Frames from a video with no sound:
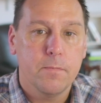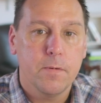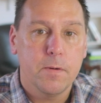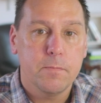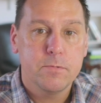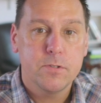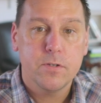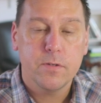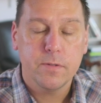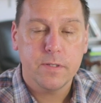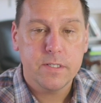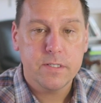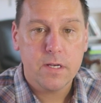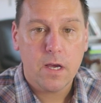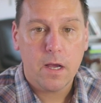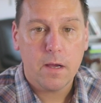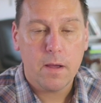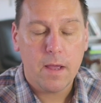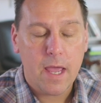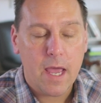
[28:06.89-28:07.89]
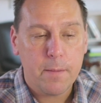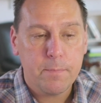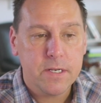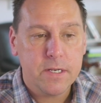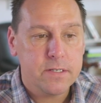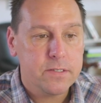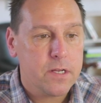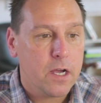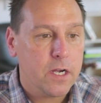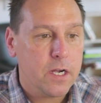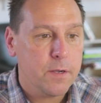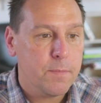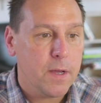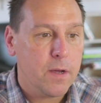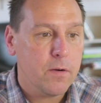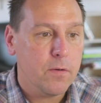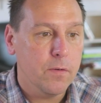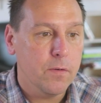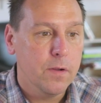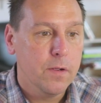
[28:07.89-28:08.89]
I'm certainly happy to talk
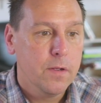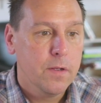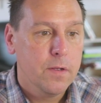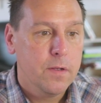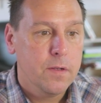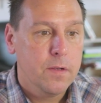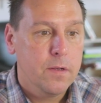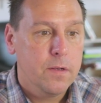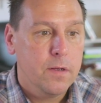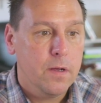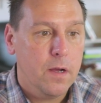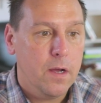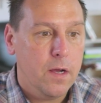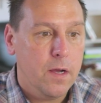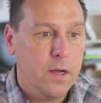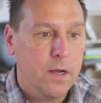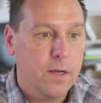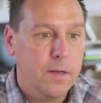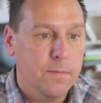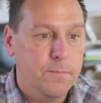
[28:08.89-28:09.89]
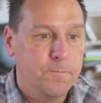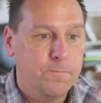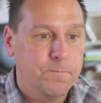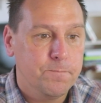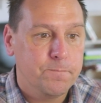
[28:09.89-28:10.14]
about the